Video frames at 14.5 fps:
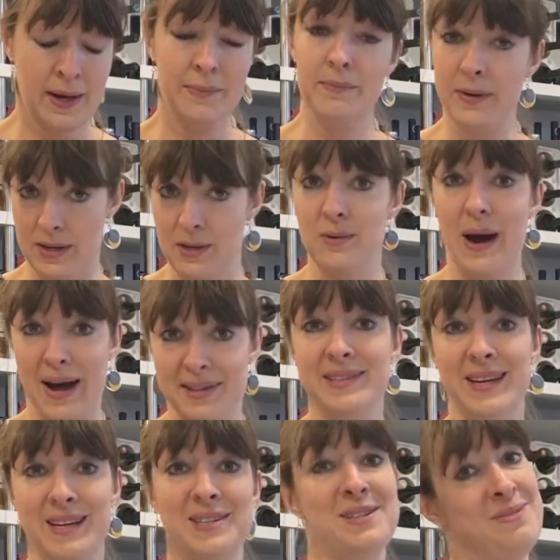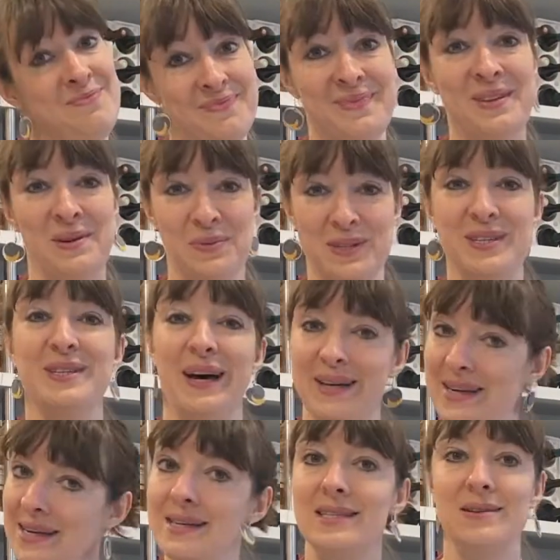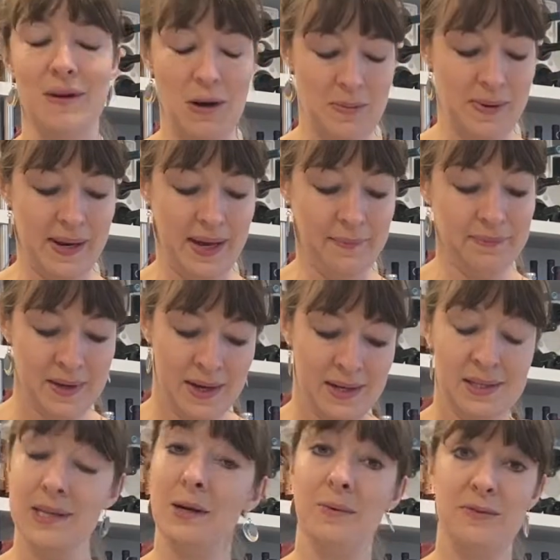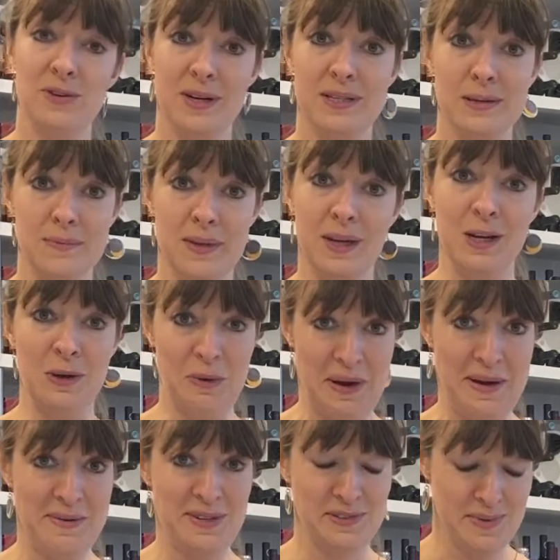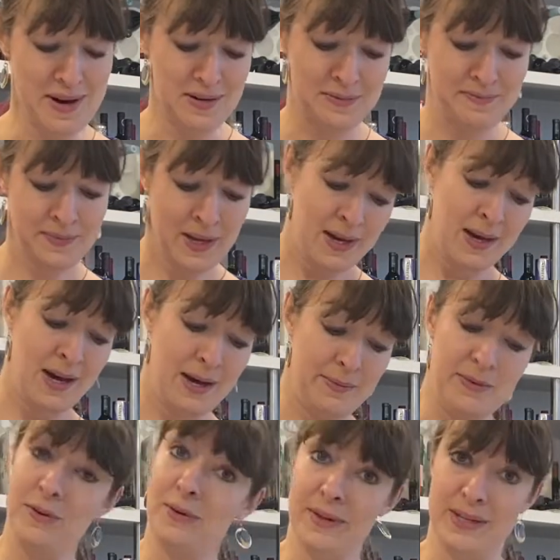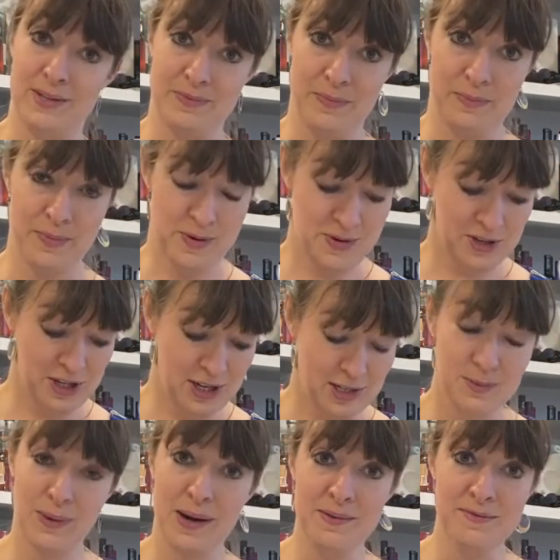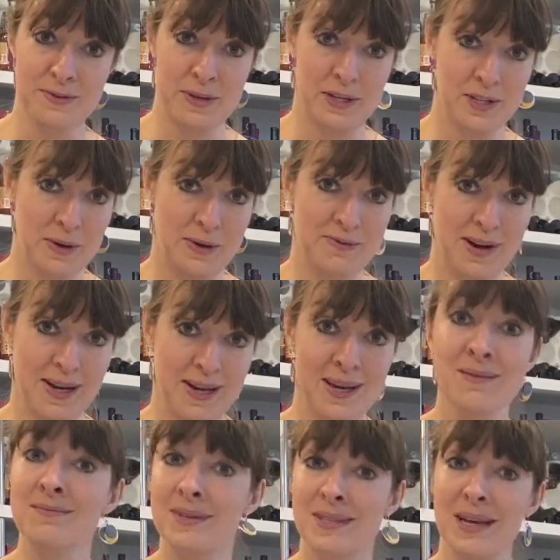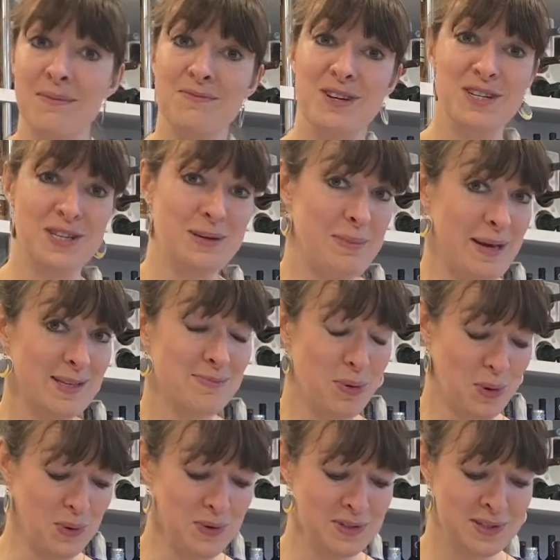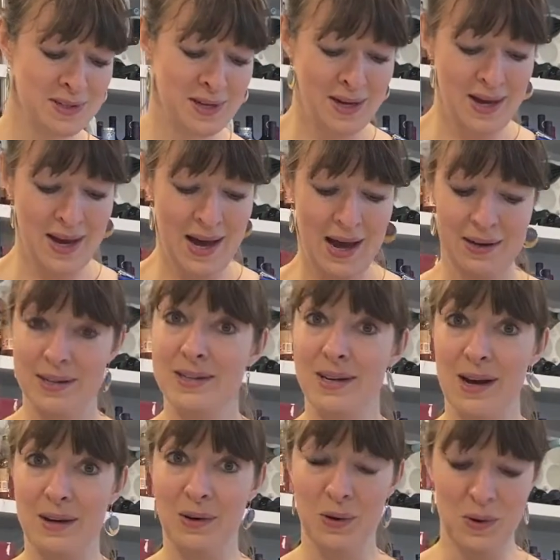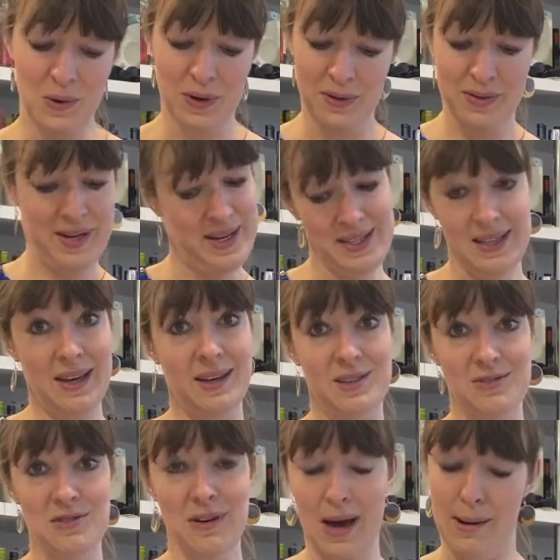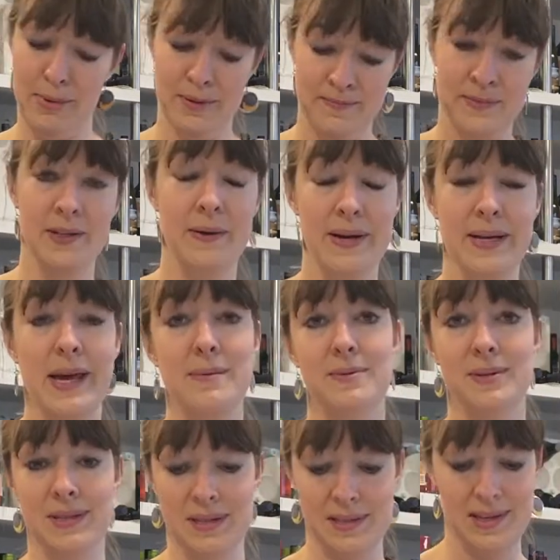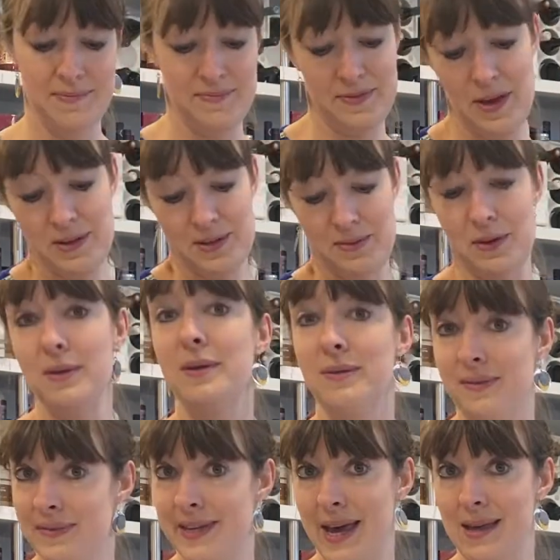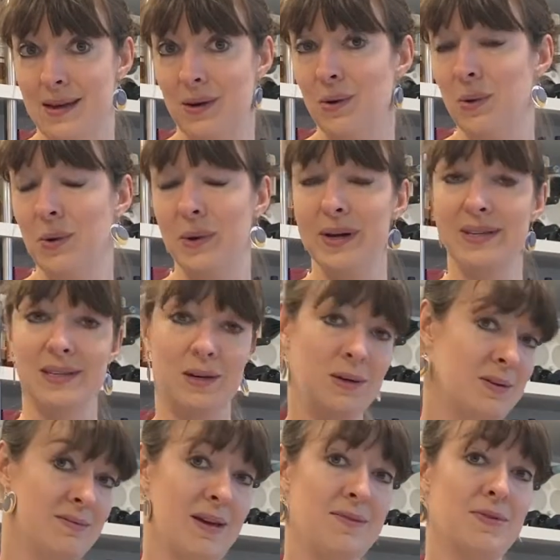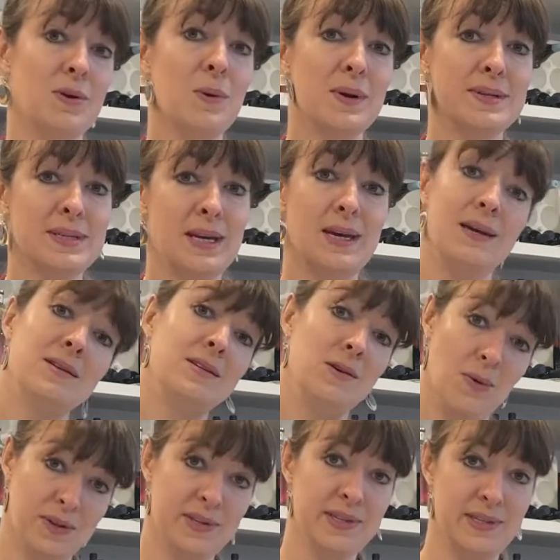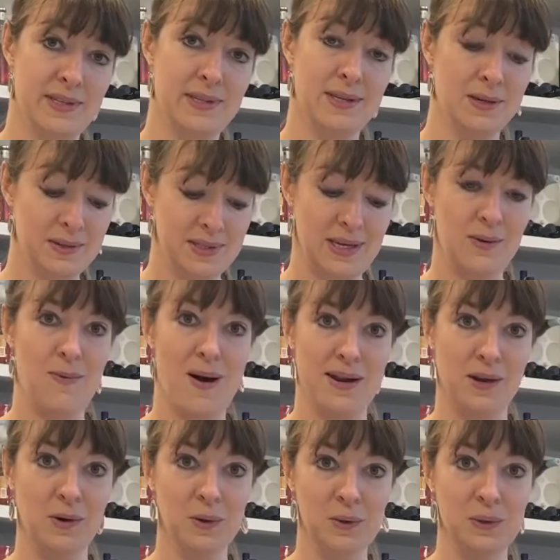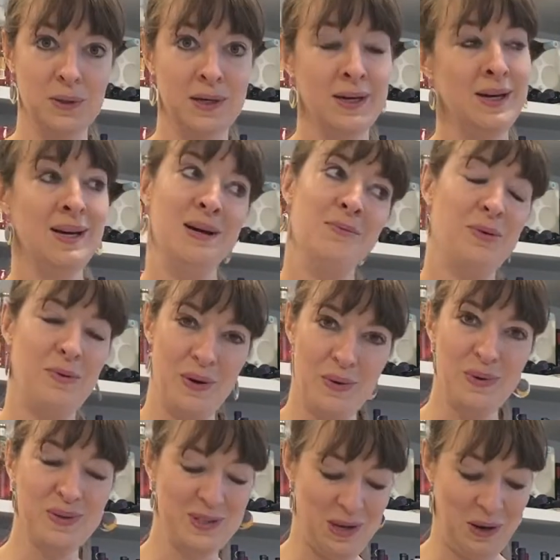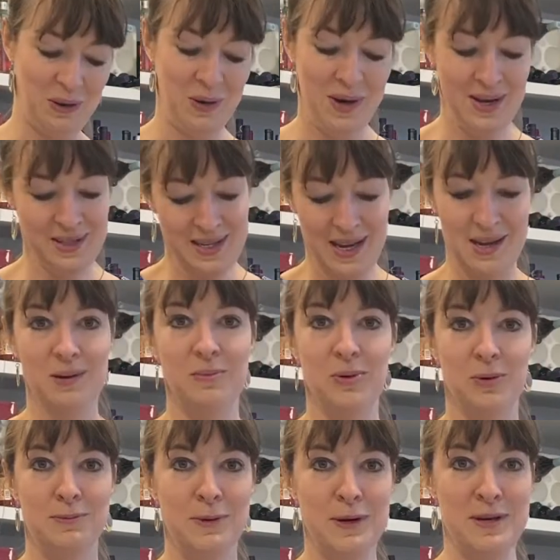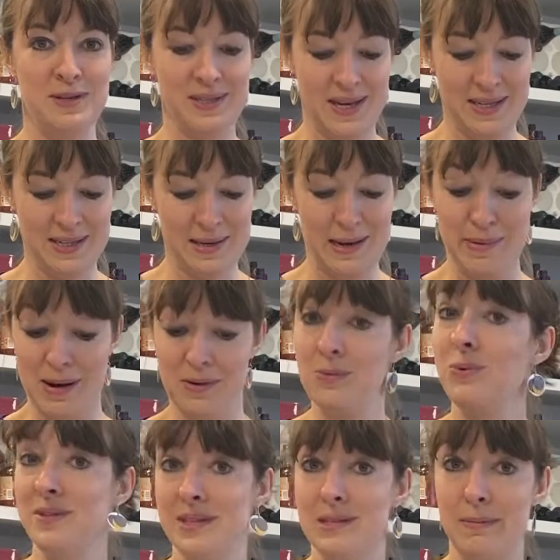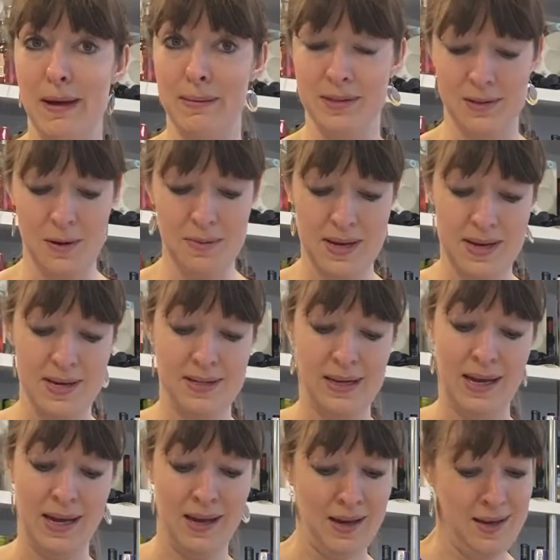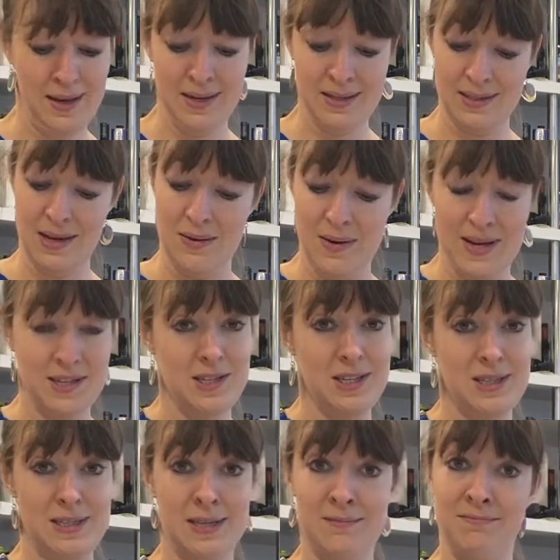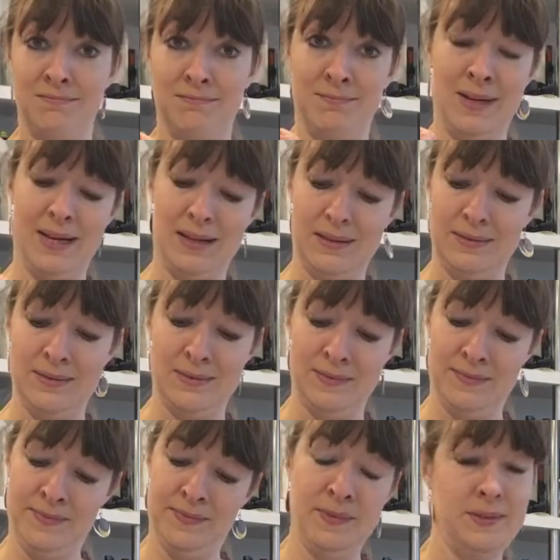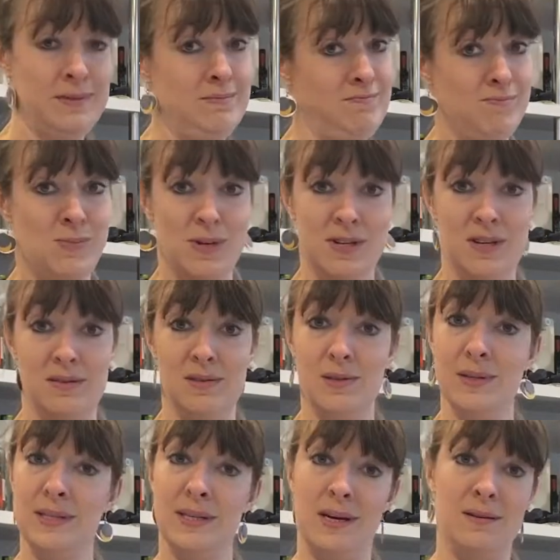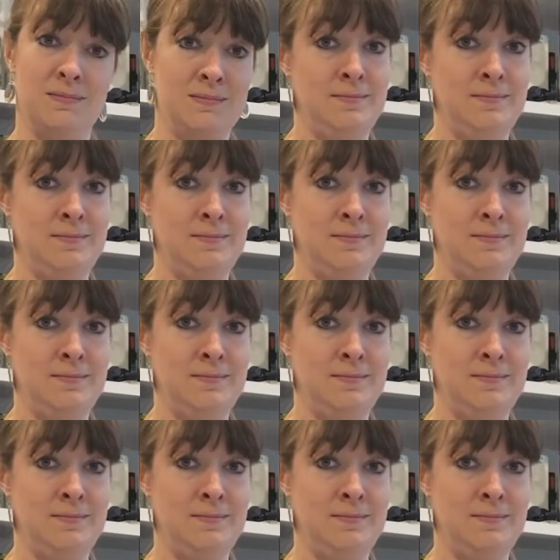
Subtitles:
but you had said you wanted that ease of opening. So we've tried something new here as well, and we've got this Portuguese wine from the Douro Valley, the same region that makes port, and a cork that is like a screw cap. So it enables us, those of you that say that cork is a good thing for quality and you want to still see wine in cork, but we're also taking on board what you said about wanting to be able to open it easily. So it's just a little one can twist out